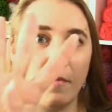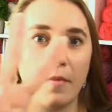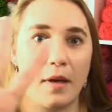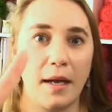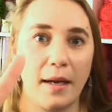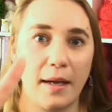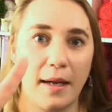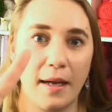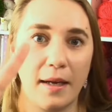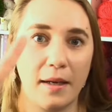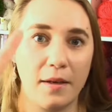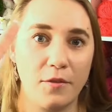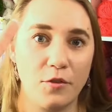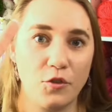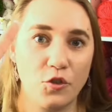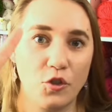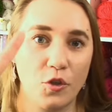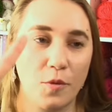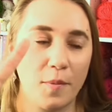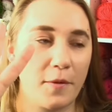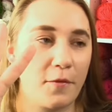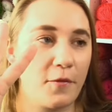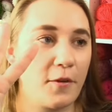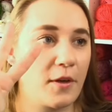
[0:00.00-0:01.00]
I can't even
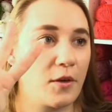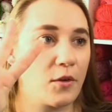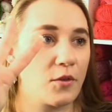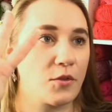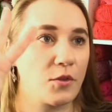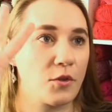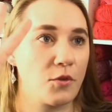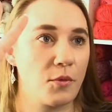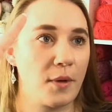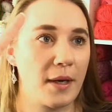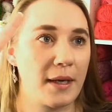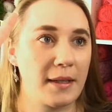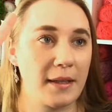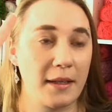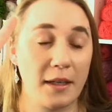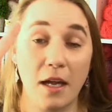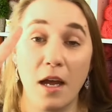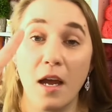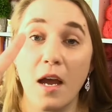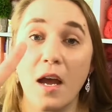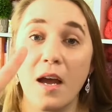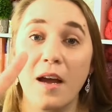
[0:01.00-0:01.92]
show my fingers correctly.